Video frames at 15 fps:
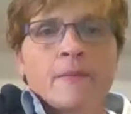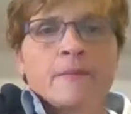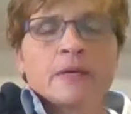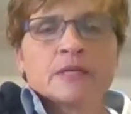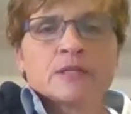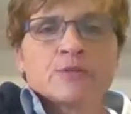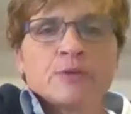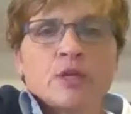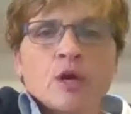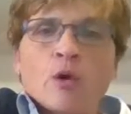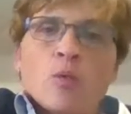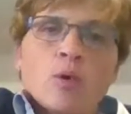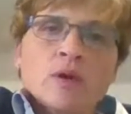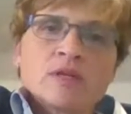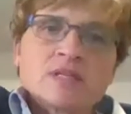Because we don't
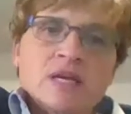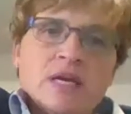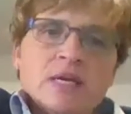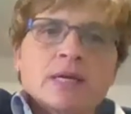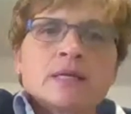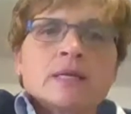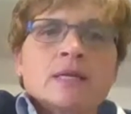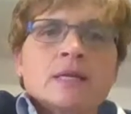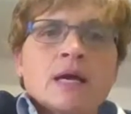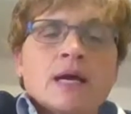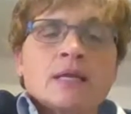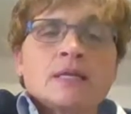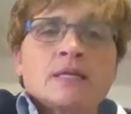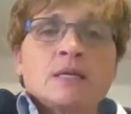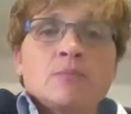want to take a
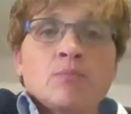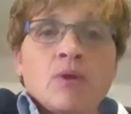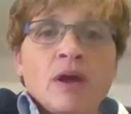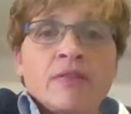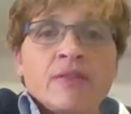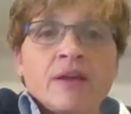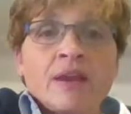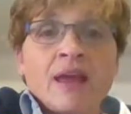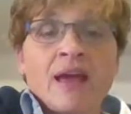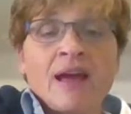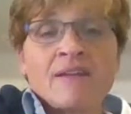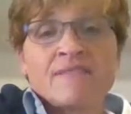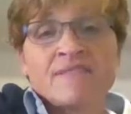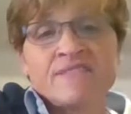deep breath and have